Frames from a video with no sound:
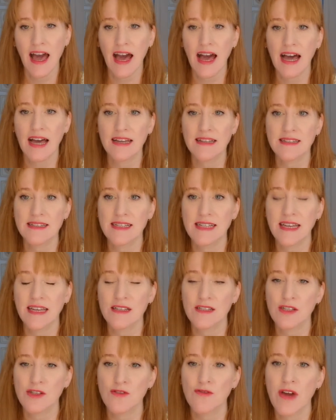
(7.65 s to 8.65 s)
and
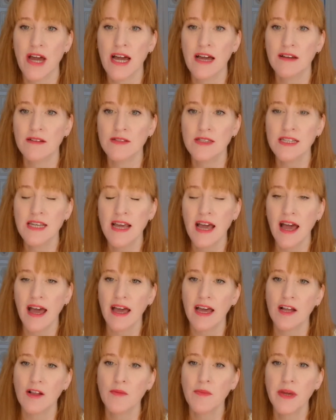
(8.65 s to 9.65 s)
it's around
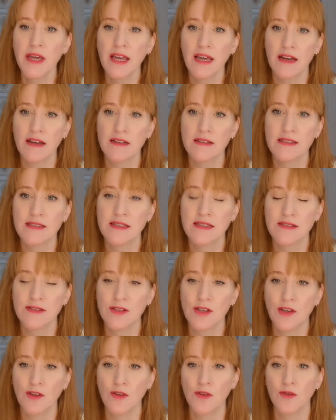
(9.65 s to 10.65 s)
helping us
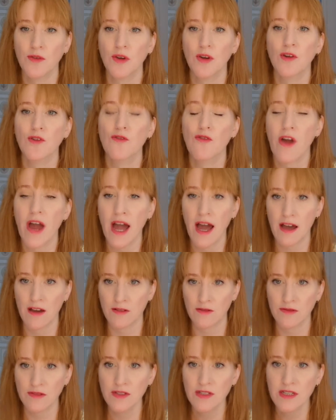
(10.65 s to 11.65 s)
to
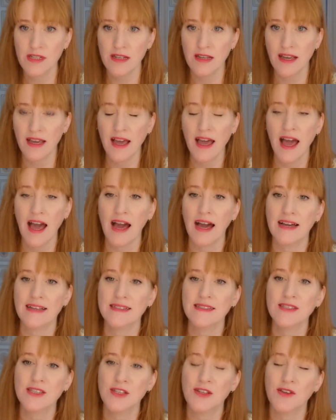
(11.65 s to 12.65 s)
ground
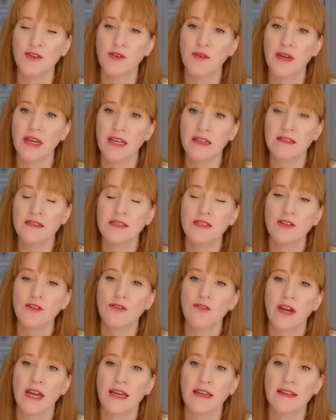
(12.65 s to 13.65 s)
and to
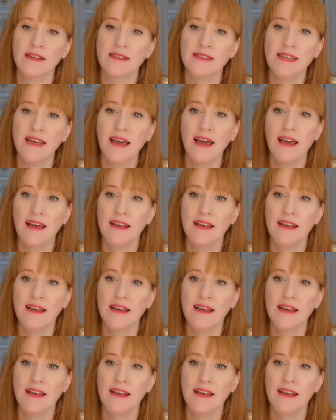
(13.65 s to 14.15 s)
integrate